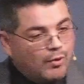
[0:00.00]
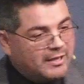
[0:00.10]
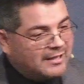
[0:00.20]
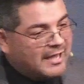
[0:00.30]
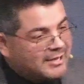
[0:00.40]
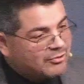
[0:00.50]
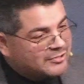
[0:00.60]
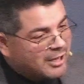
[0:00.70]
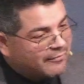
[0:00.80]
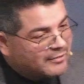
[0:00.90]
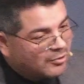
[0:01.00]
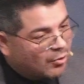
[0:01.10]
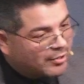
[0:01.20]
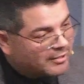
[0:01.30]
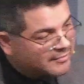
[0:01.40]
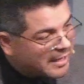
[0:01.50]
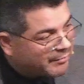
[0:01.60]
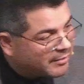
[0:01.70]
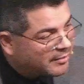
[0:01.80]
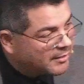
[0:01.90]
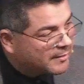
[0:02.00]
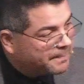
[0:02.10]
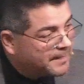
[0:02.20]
Do you want to delight yourself in the Lord on the Sabbath?